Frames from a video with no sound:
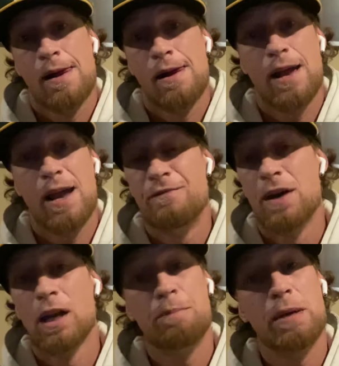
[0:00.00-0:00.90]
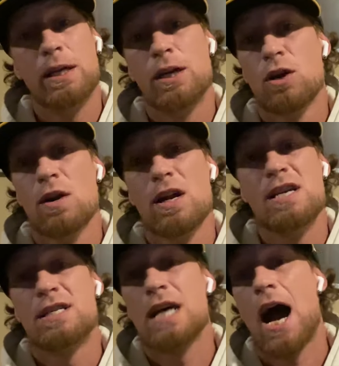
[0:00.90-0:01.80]
enveloping your
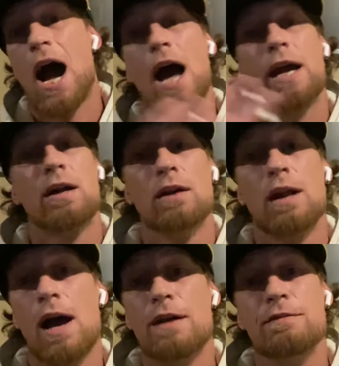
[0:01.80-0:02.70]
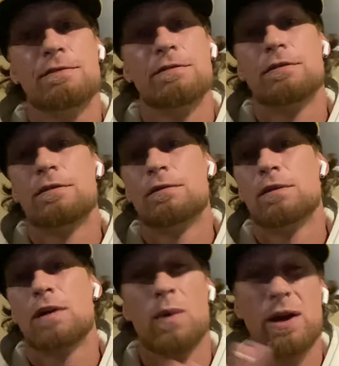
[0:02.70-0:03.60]
entire life
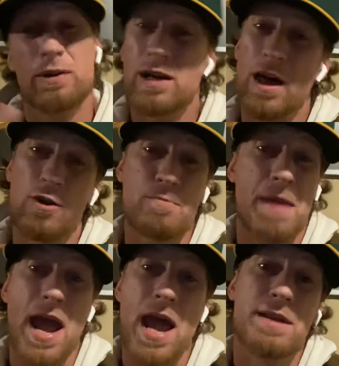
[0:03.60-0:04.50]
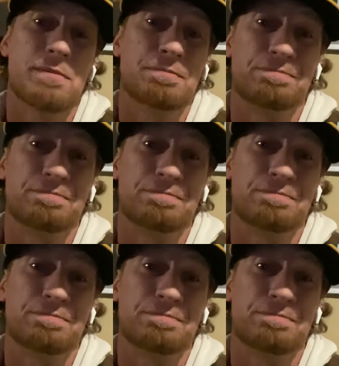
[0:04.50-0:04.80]
around another man,